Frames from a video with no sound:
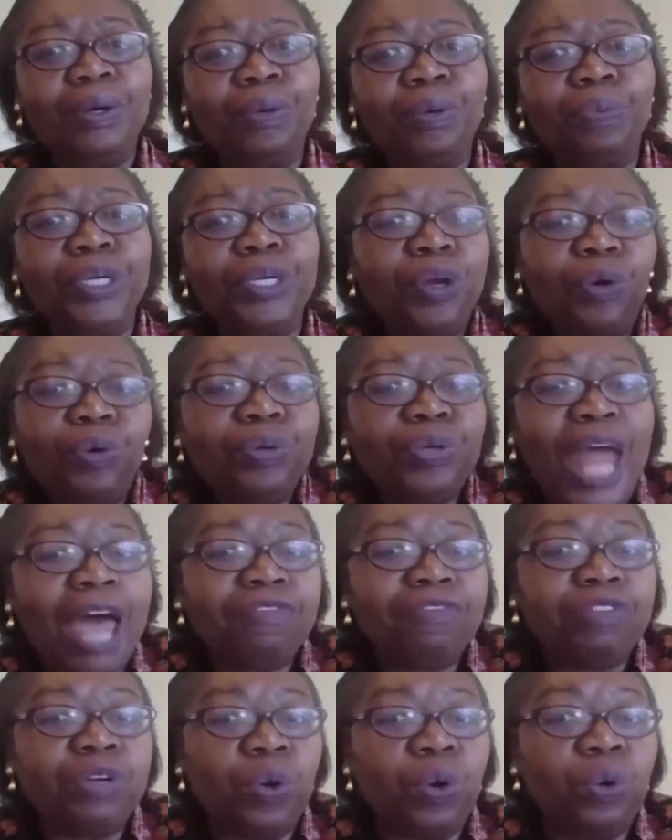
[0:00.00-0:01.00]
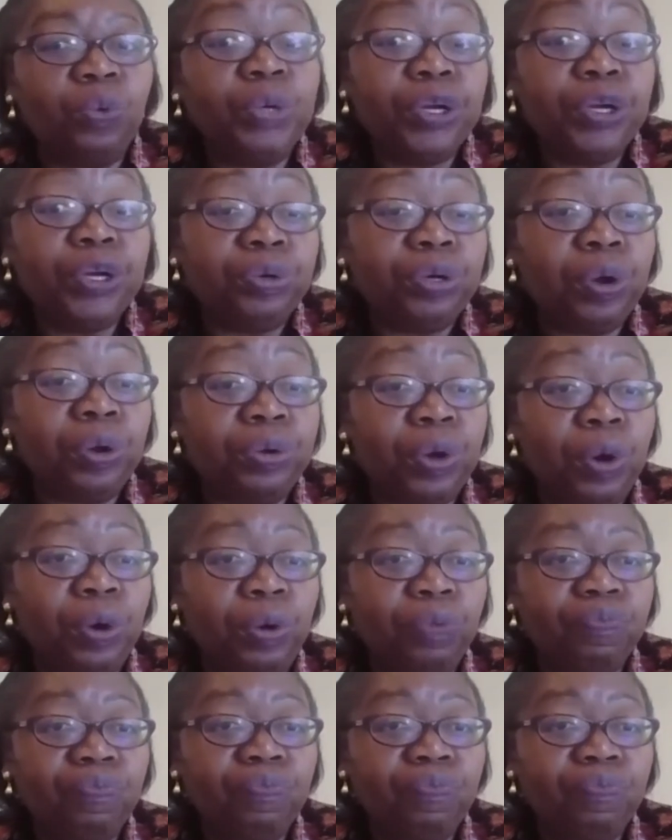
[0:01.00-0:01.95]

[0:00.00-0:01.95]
we don't know no.